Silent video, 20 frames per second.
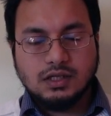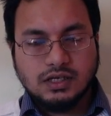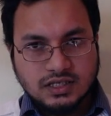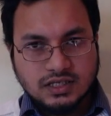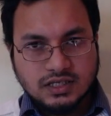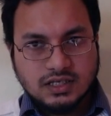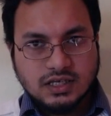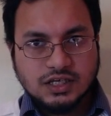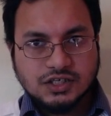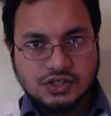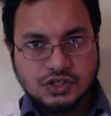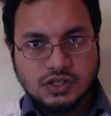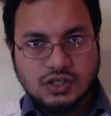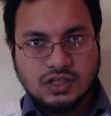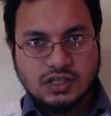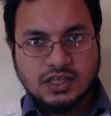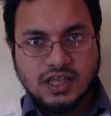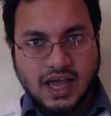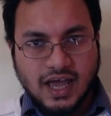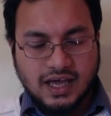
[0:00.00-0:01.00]
The
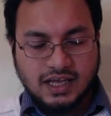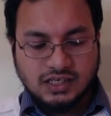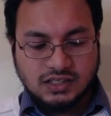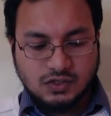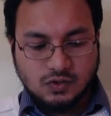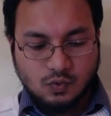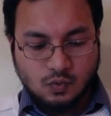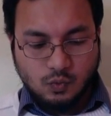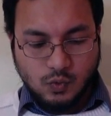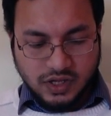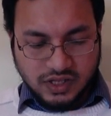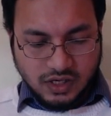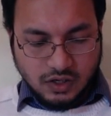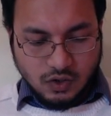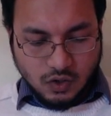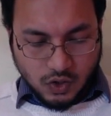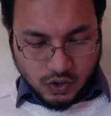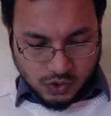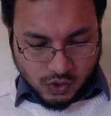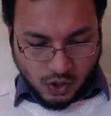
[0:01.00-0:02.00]
discussion that
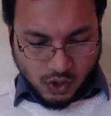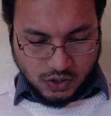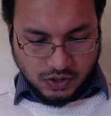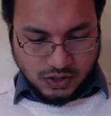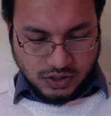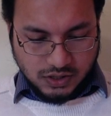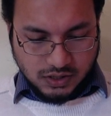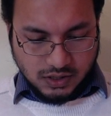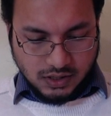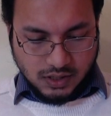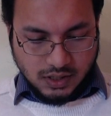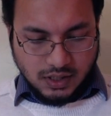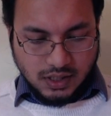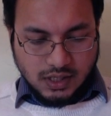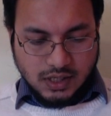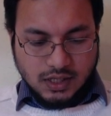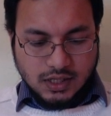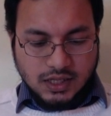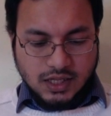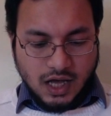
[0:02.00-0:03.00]
whether or not
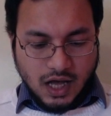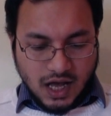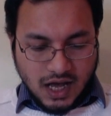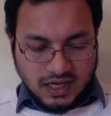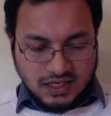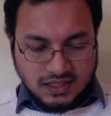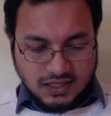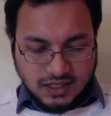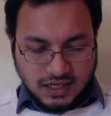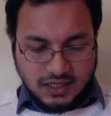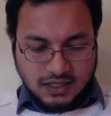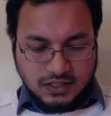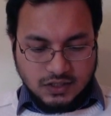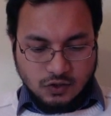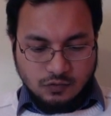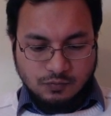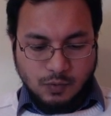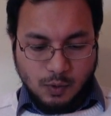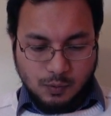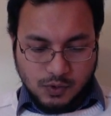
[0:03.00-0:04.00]
the high
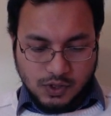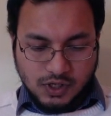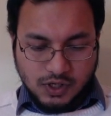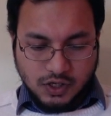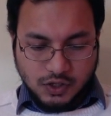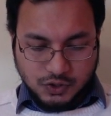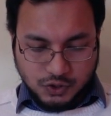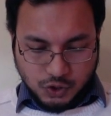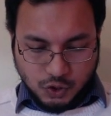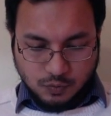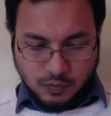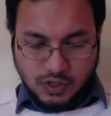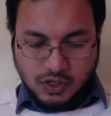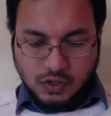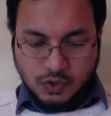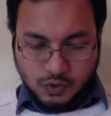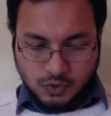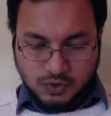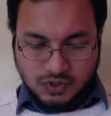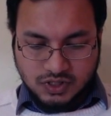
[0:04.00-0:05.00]
sales of popular
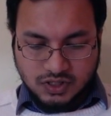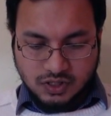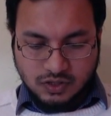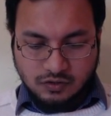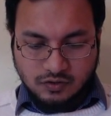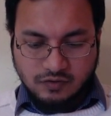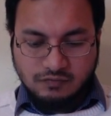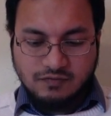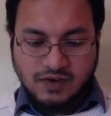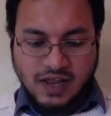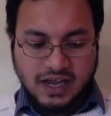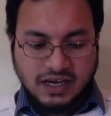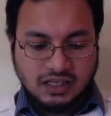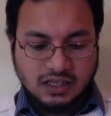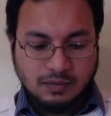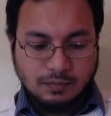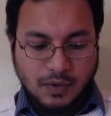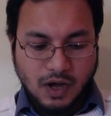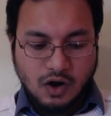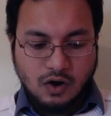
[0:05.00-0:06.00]
consumer goods
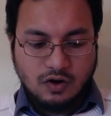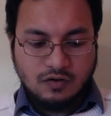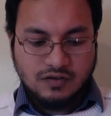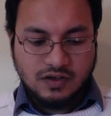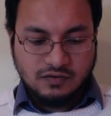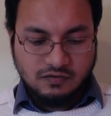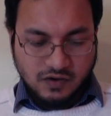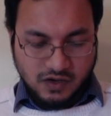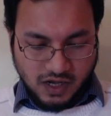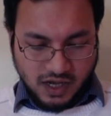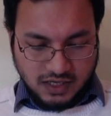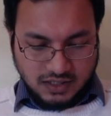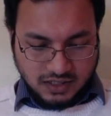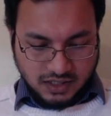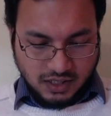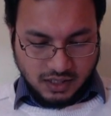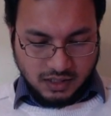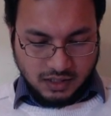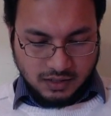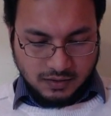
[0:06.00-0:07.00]
reflect the power of
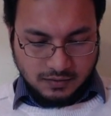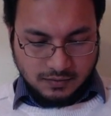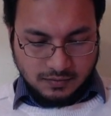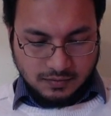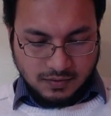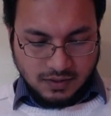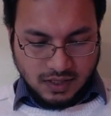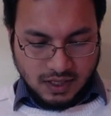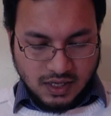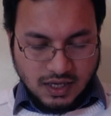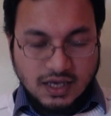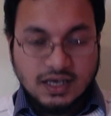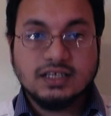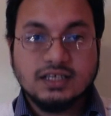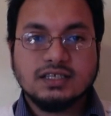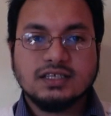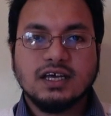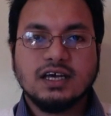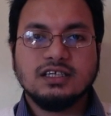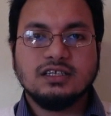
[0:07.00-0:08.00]
advertising
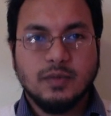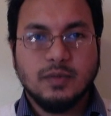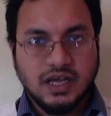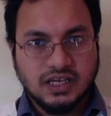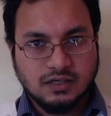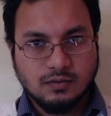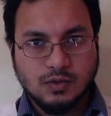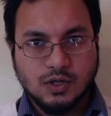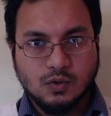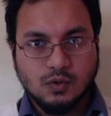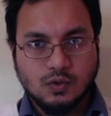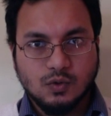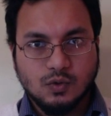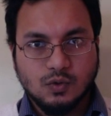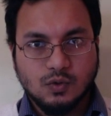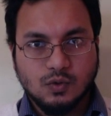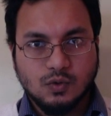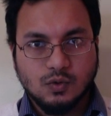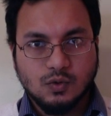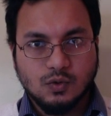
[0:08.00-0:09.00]
is a debatable
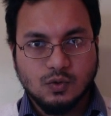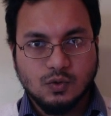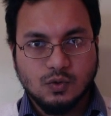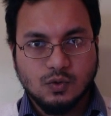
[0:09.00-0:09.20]
one.